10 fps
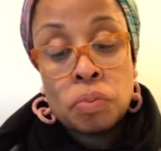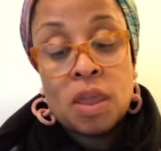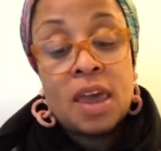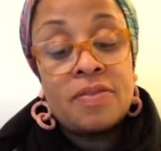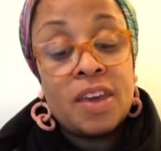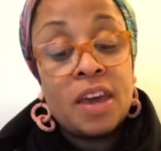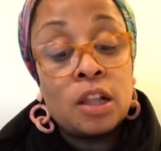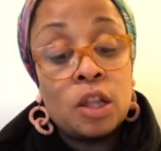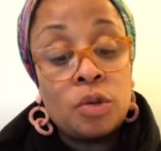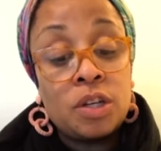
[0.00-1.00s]
And they
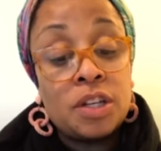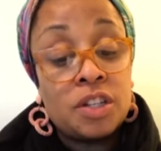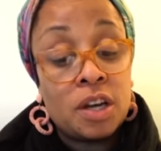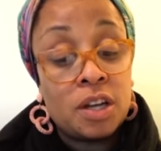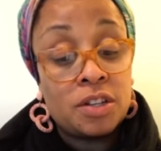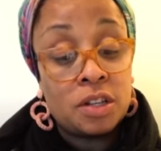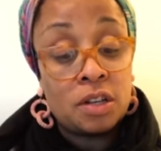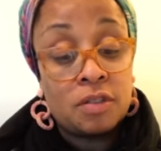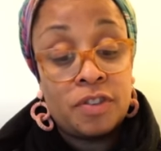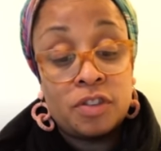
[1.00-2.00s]
included a judge and an
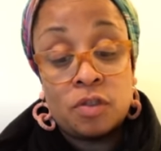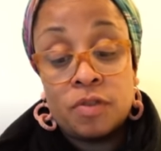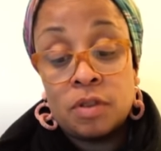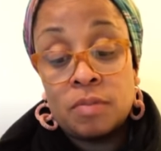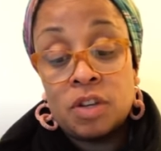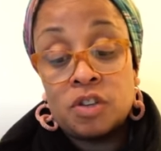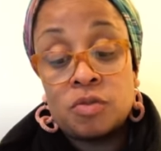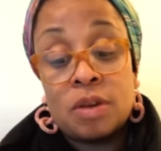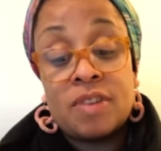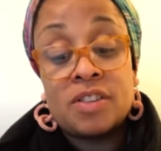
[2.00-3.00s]
official from the Ministry
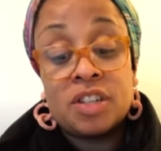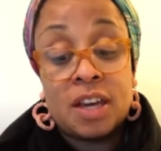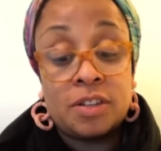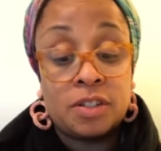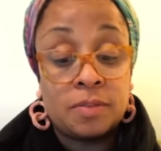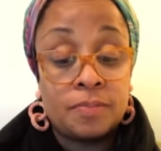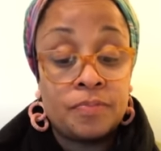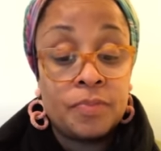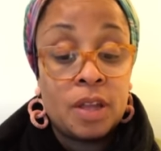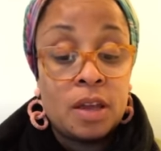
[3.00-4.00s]
of Education.
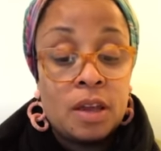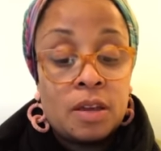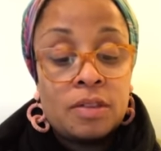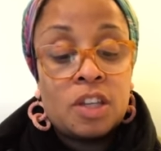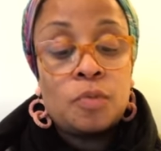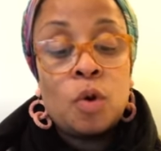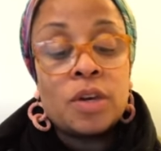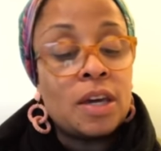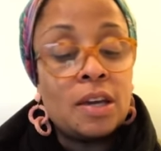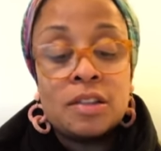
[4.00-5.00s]
They spoke
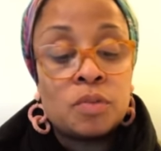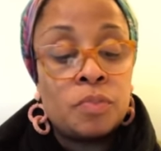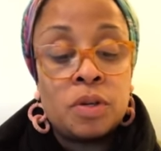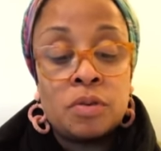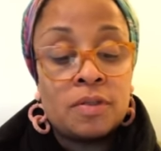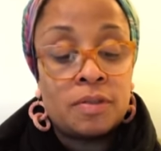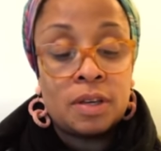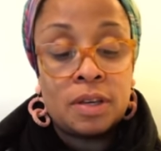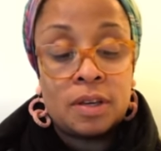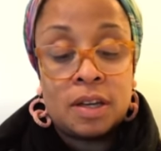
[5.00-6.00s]
English
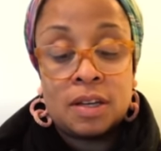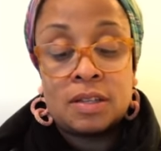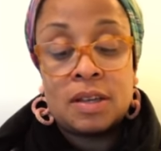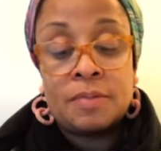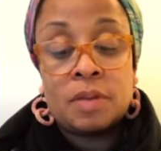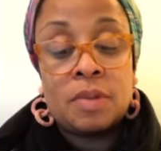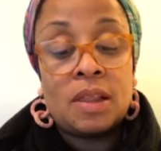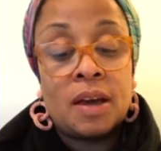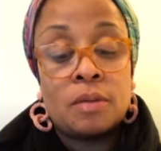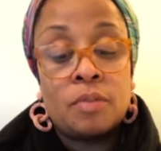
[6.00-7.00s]
beautifully and accepted me
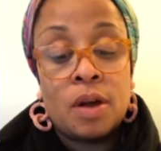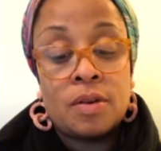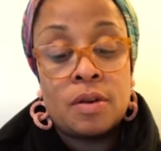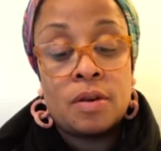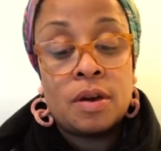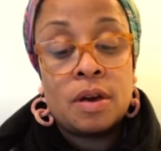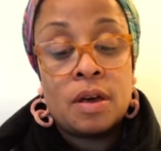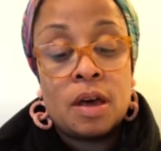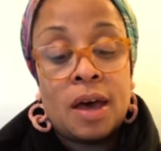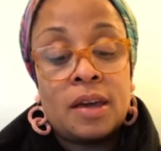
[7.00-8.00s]
like a brother.
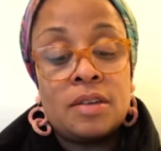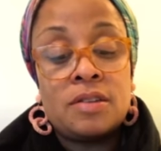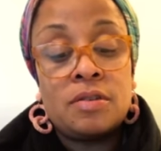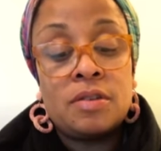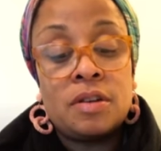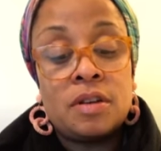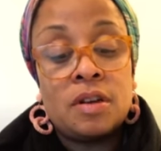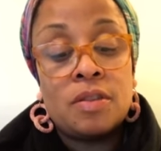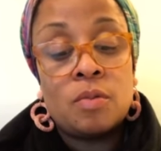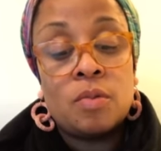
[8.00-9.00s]
I considered it
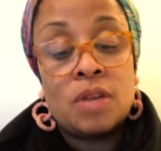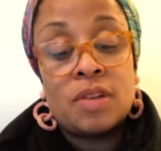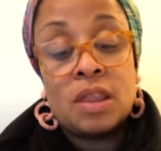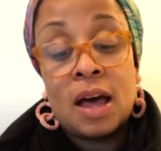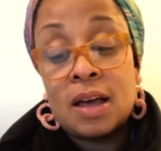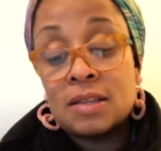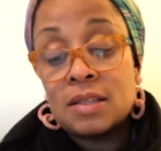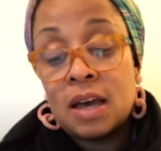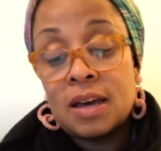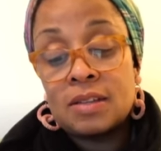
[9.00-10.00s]
another one of Allah's
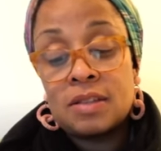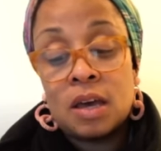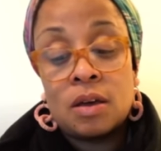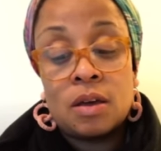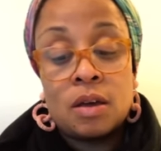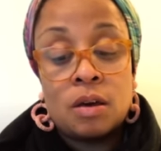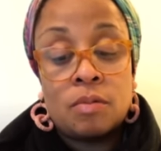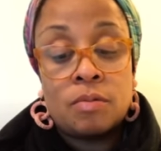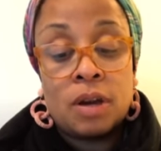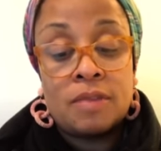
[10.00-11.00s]
signs that
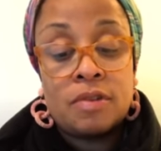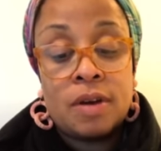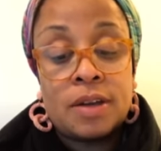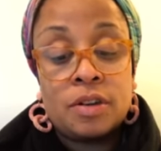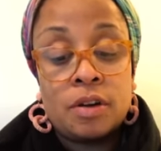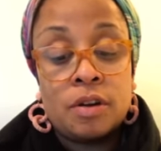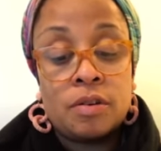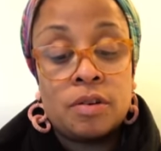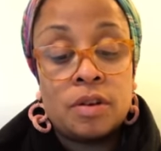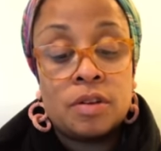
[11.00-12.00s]
whenever I
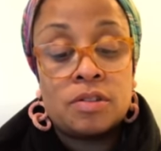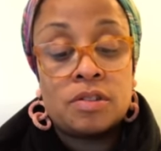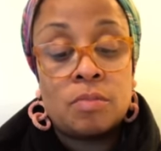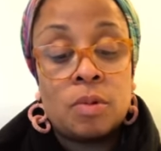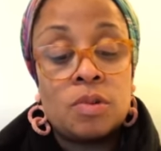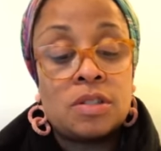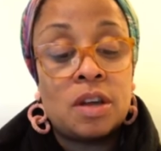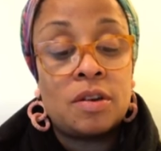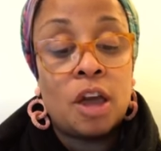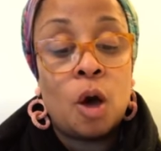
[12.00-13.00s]
turned, someone was there
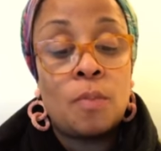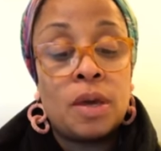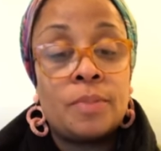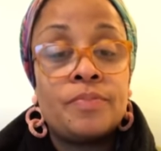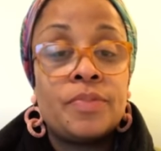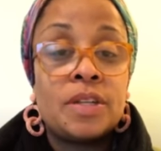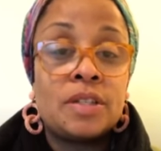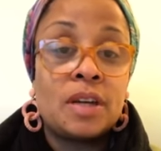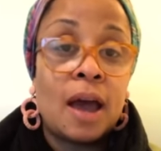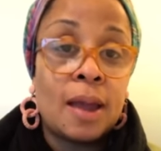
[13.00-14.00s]
to help me, to
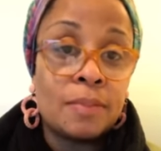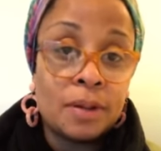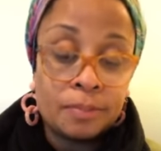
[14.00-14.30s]
guide me.